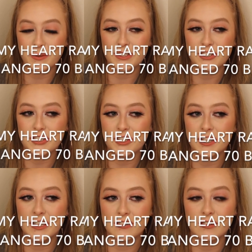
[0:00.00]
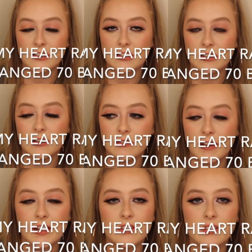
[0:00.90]
which is
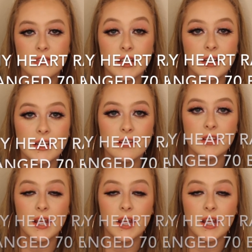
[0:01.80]
very severe. He said